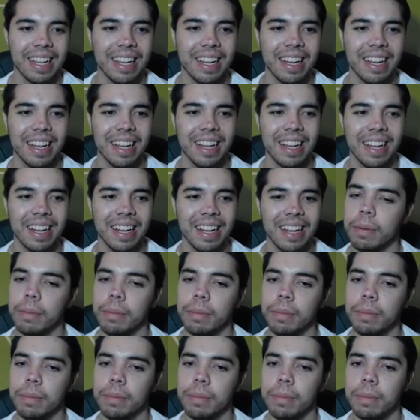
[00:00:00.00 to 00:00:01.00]

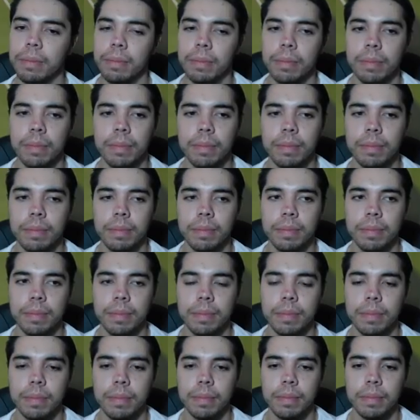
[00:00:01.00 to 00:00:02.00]

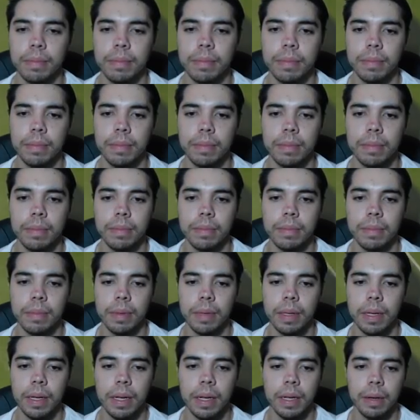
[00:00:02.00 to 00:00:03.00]

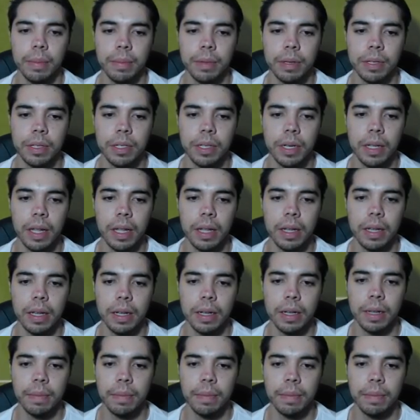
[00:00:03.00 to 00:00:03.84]
(silence)